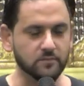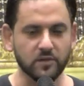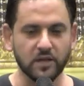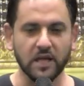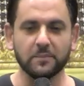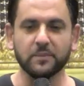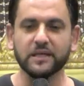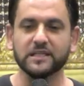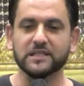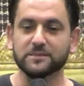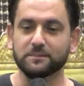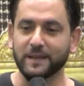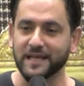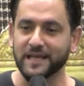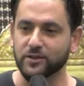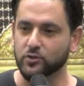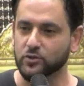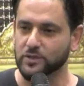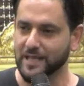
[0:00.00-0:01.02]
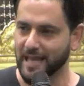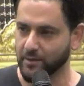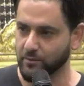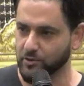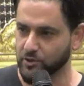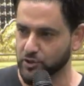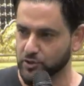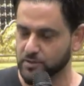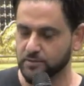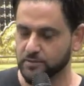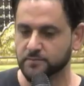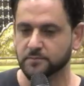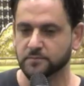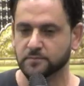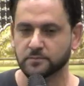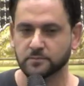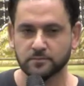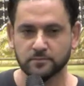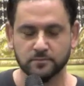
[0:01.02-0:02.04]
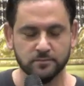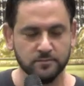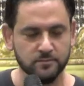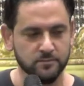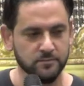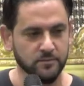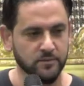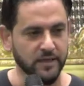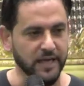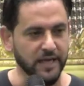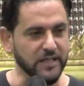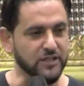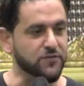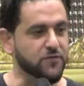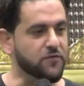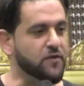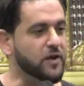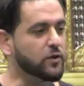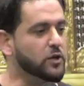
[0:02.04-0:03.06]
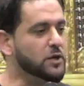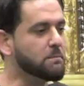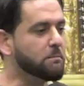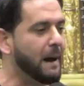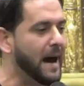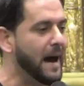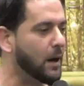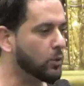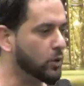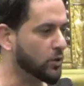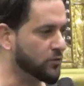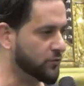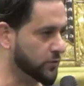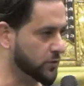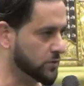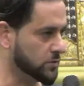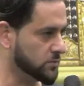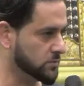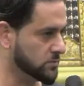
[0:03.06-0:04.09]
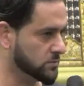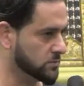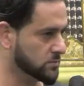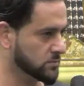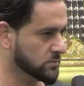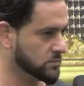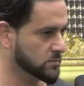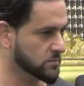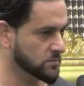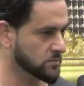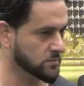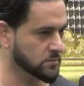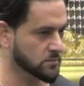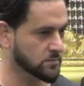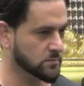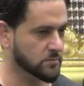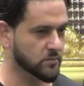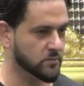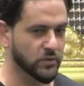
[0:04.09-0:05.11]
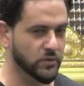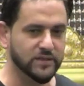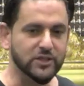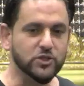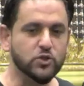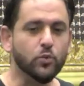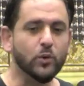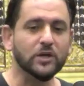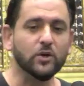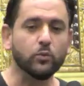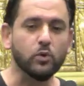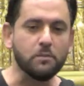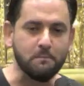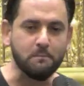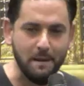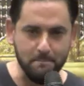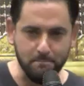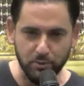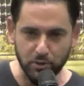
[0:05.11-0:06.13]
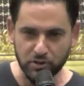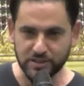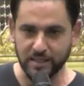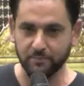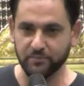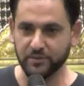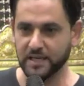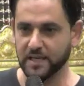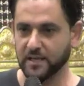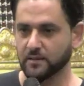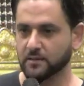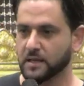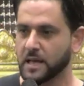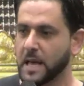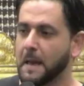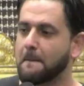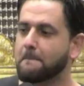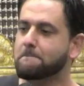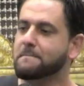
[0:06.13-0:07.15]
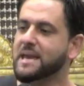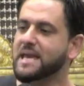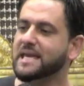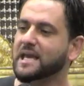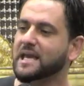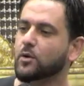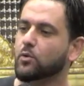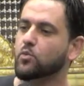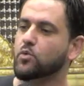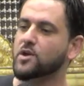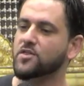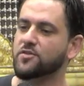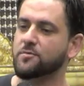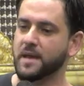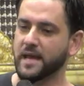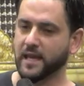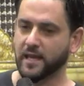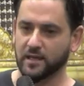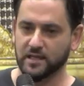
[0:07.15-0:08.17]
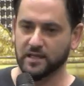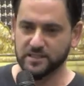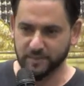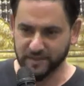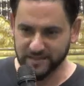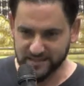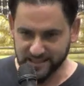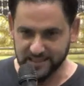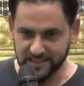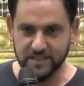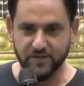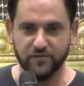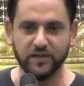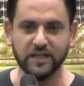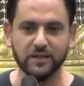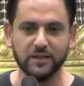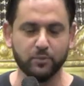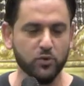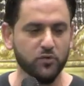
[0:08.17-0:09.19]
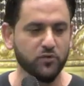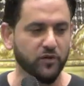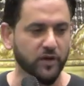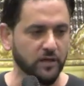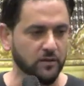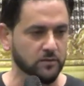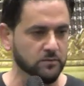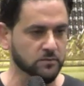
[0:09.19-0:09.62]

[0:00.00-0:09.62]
I'm going to explain those languages. It's very powerful. That you want to remember something, make it rhythmic. It's been scientifically proven.